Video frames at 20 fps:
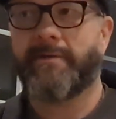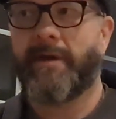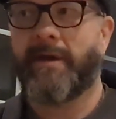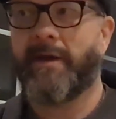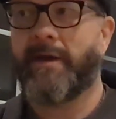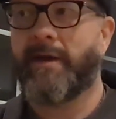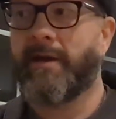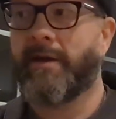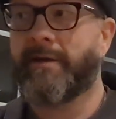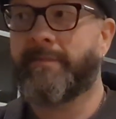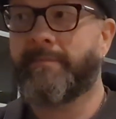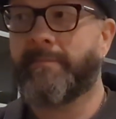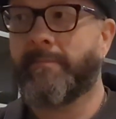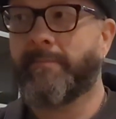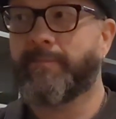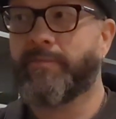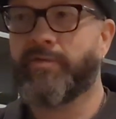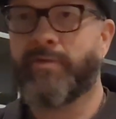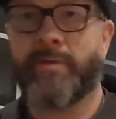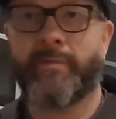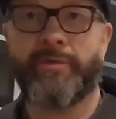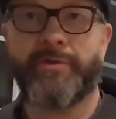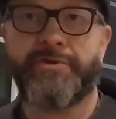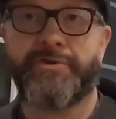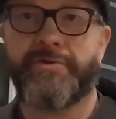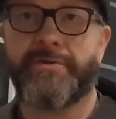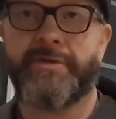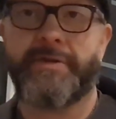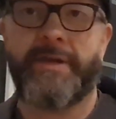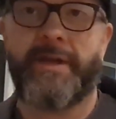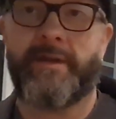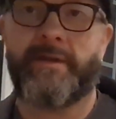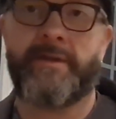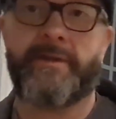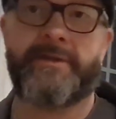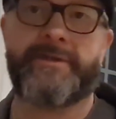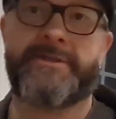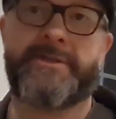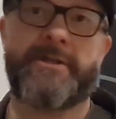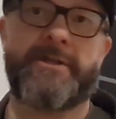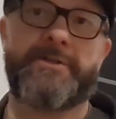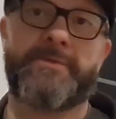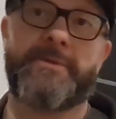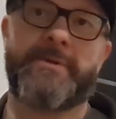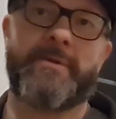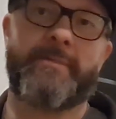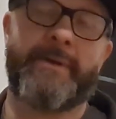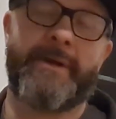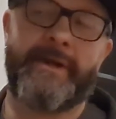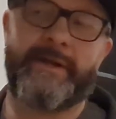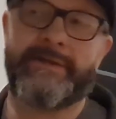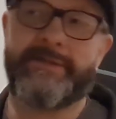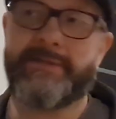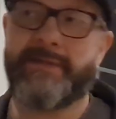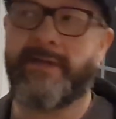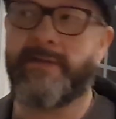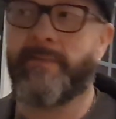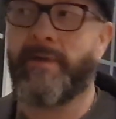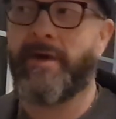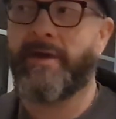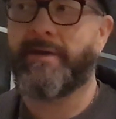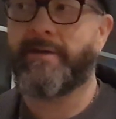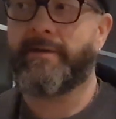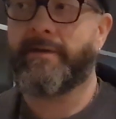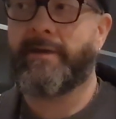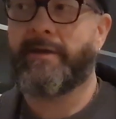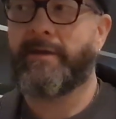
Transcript: Um, drummers, you can get like sticks with your band's name on it,